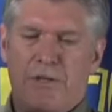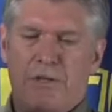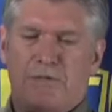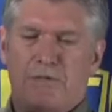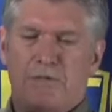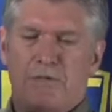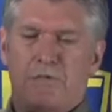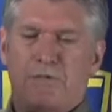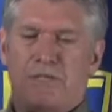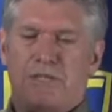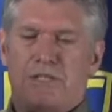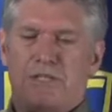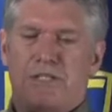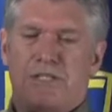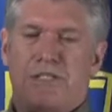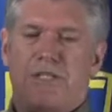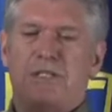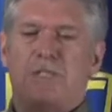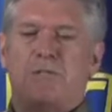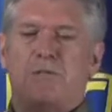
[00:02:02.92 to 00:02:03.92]
have as much
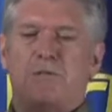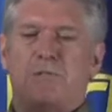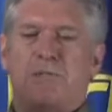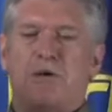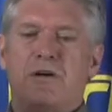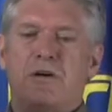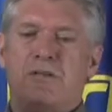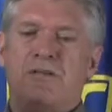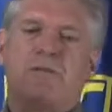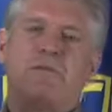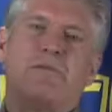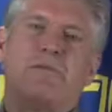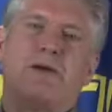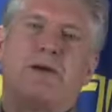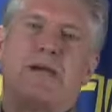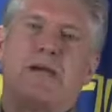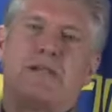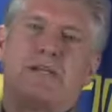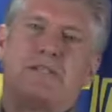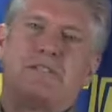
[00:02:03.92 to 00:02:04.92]
chance to puncture the
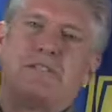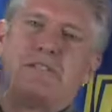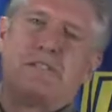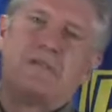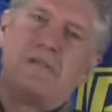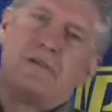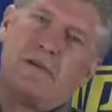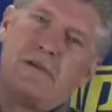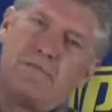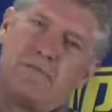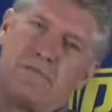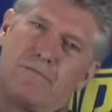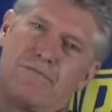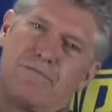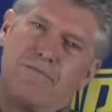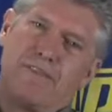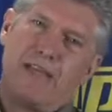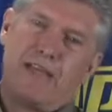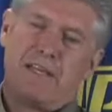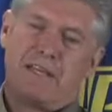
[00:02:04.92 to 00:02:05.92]
bag as if you have a
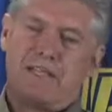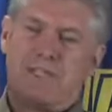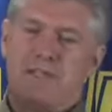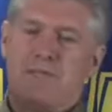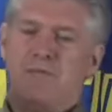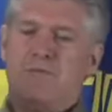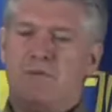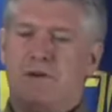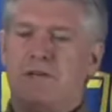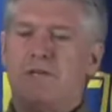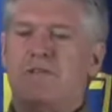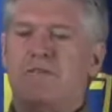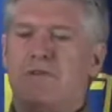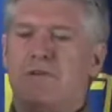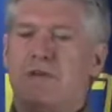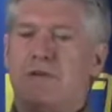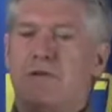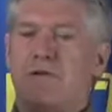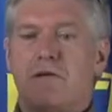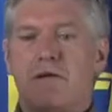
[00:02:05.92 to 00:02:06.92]
fast inrush of
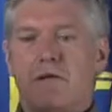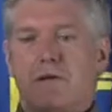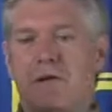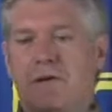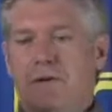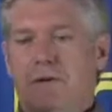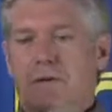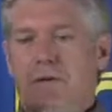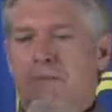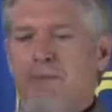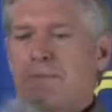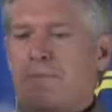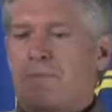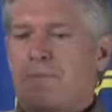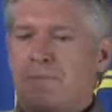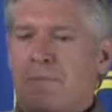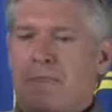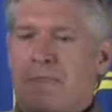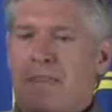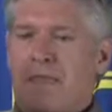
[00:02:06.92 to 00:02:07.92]
air.
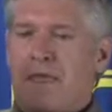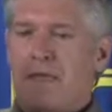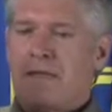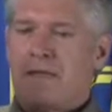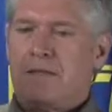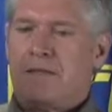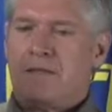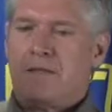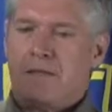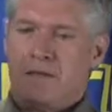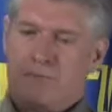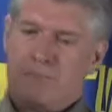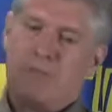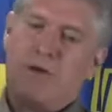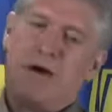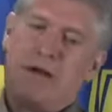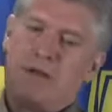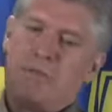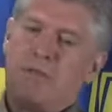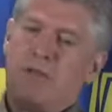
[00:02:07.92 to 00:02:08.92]
And the
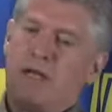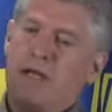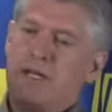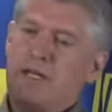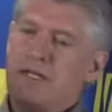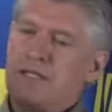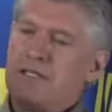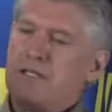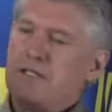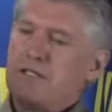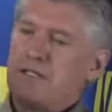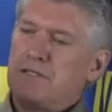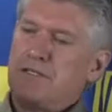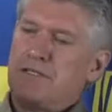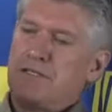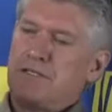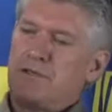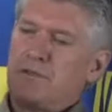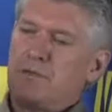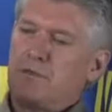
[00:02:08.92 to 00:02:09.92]
bottom line is that you
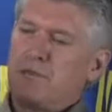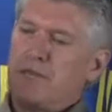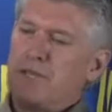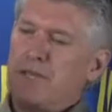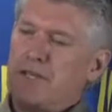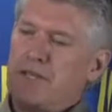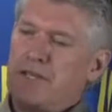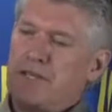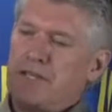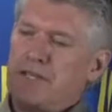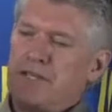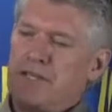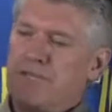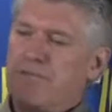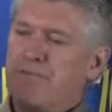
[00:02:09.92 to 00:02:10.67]
get a real nice